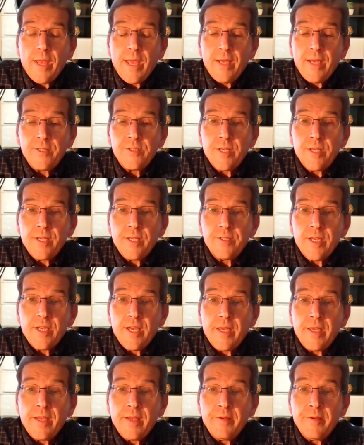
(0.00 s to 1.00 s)
as
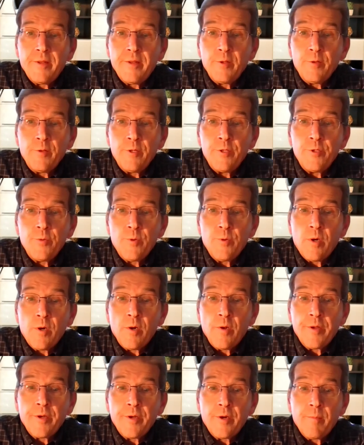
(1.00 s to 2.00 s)
I alluded to
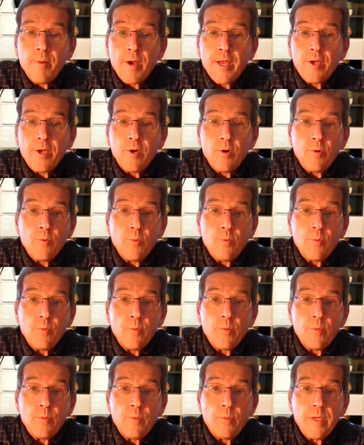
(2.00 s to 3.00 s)
earlier, Michael,
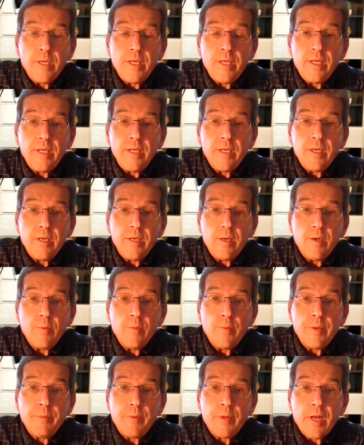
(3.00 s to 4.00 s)
we
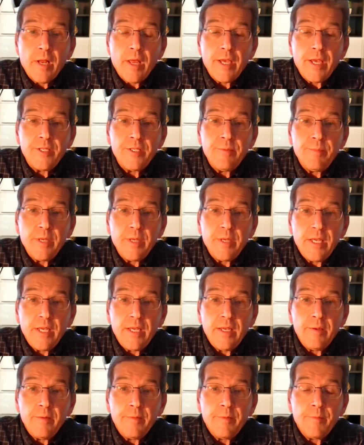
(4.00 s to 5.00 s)
would like to
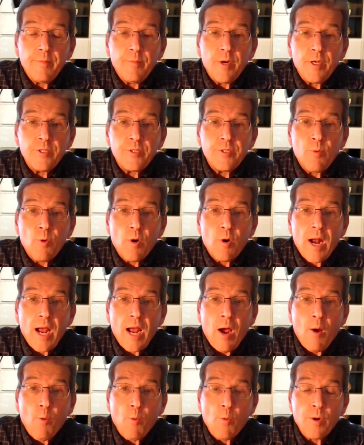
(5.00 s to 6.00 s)
be much
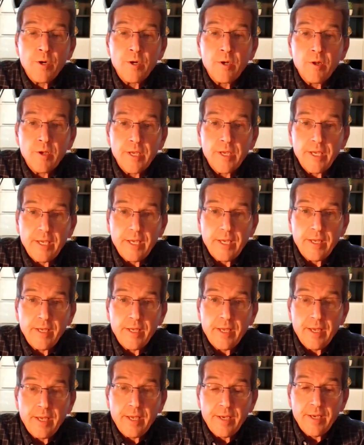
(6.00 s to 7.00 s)
more outward
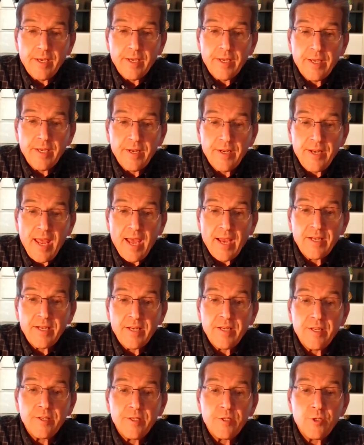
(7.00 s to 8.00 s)
looking and
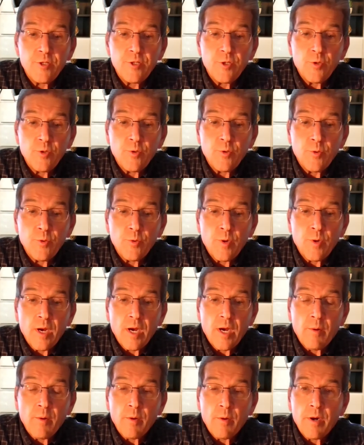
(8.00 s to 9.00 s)
connected to
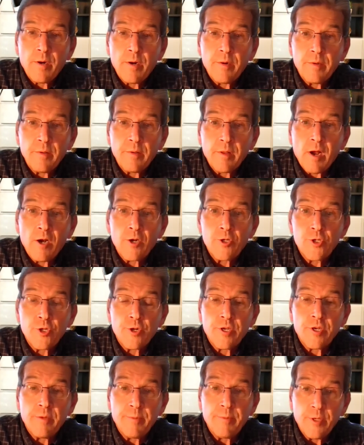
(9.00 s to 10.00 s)
our
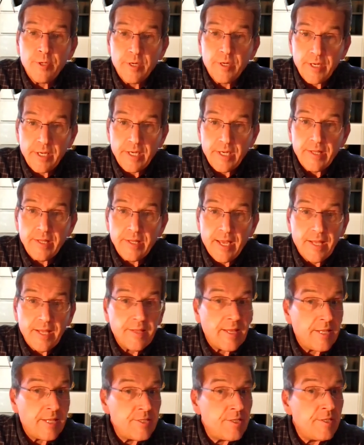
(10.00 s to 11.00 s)
larger community, and
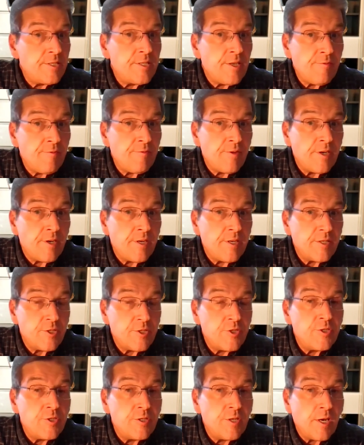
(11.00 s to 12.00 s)
that's a different